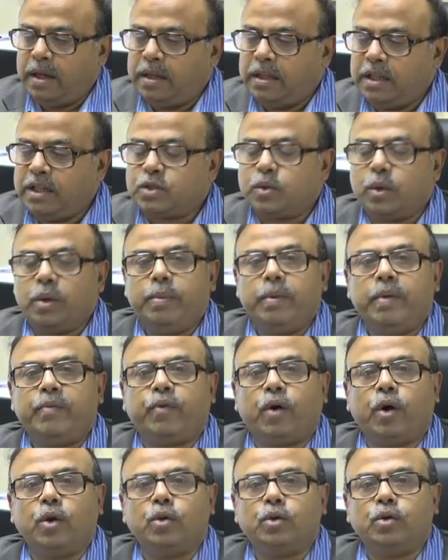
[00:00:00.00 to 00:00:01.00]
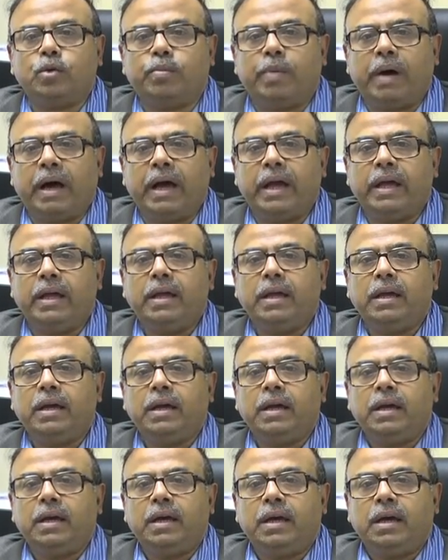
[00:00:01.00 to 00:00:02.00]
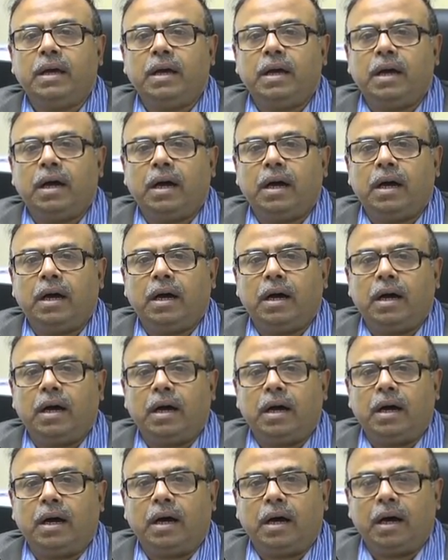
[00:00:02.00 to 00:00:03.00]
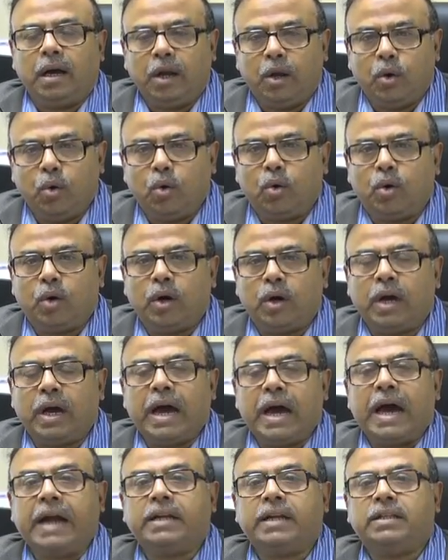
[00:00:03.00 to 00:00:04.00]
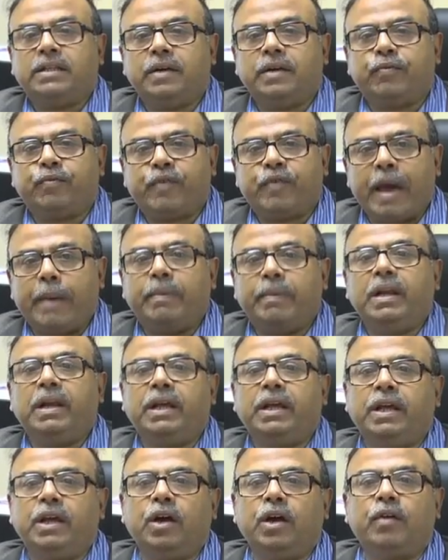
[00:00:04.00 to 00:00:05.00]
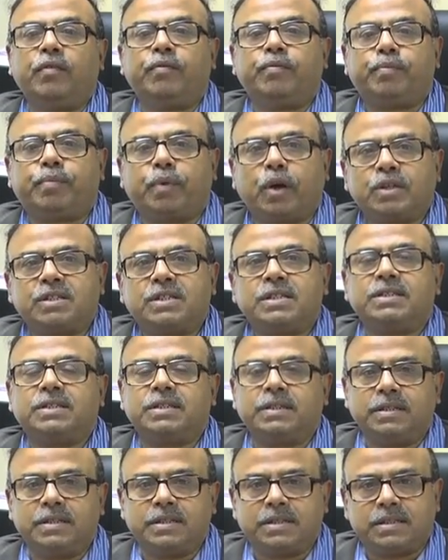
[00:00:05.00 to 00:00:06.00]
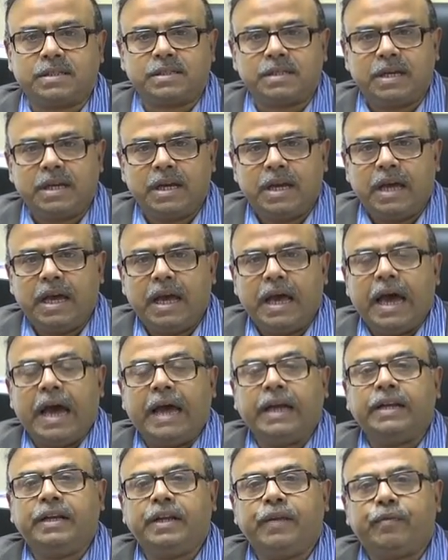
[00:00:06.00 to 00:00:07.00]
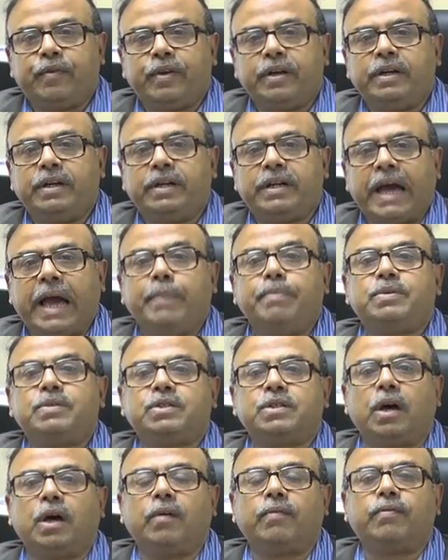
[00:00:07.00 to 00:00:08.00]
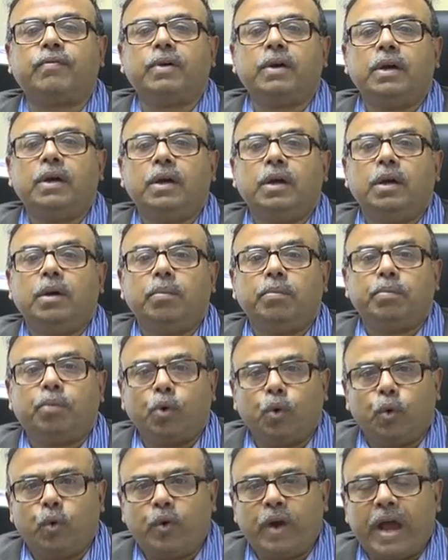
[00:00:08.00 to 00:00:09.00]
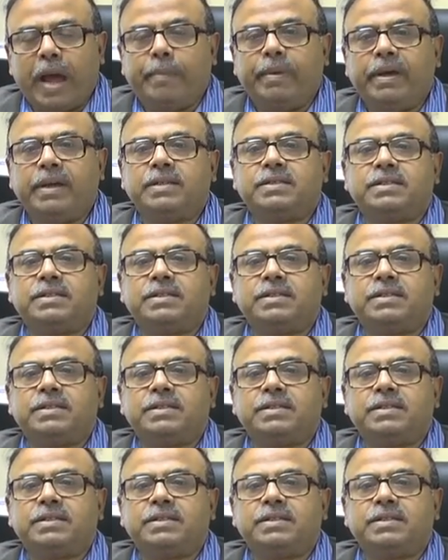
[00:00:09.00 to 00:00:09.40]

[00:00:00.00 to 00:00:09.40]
This will be followed by a look at the family of processors and different types of programming